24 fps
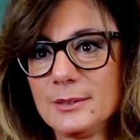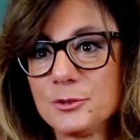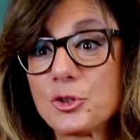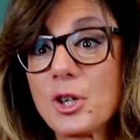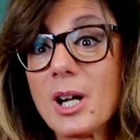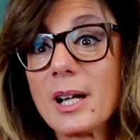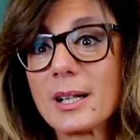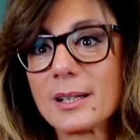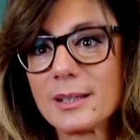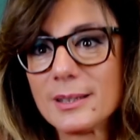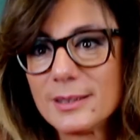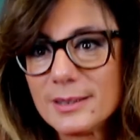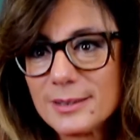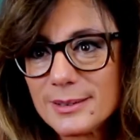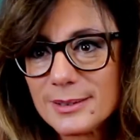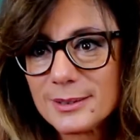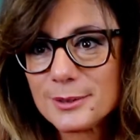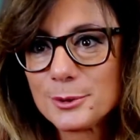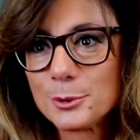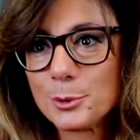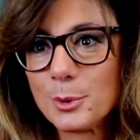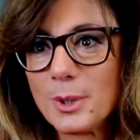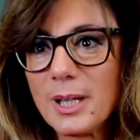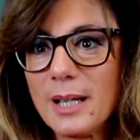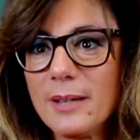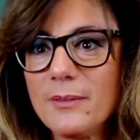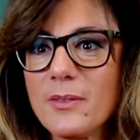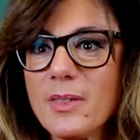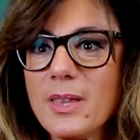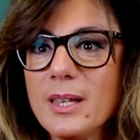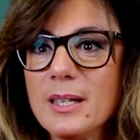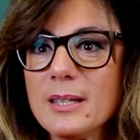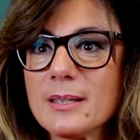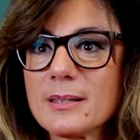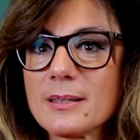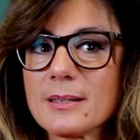track to
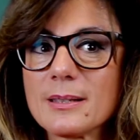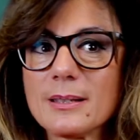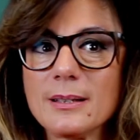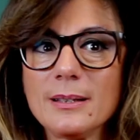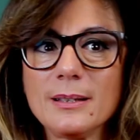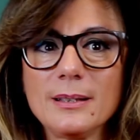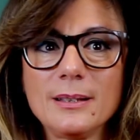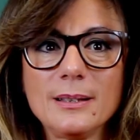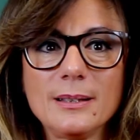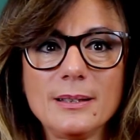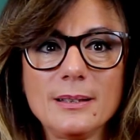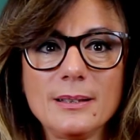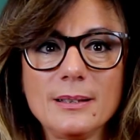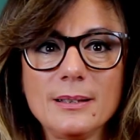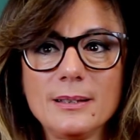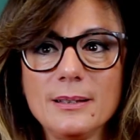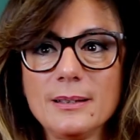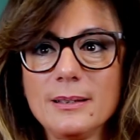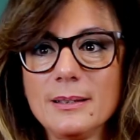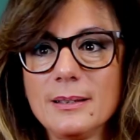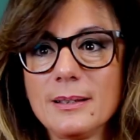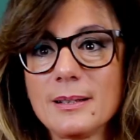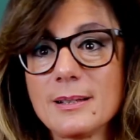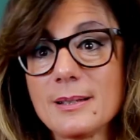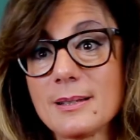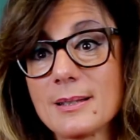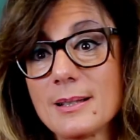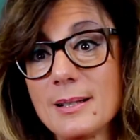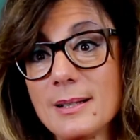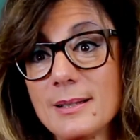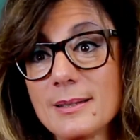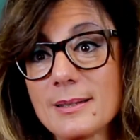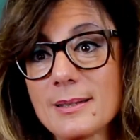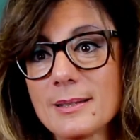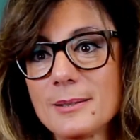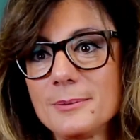have these uh,
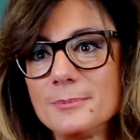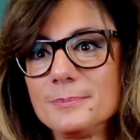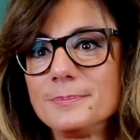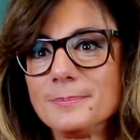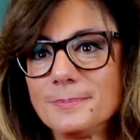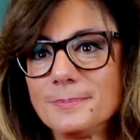results.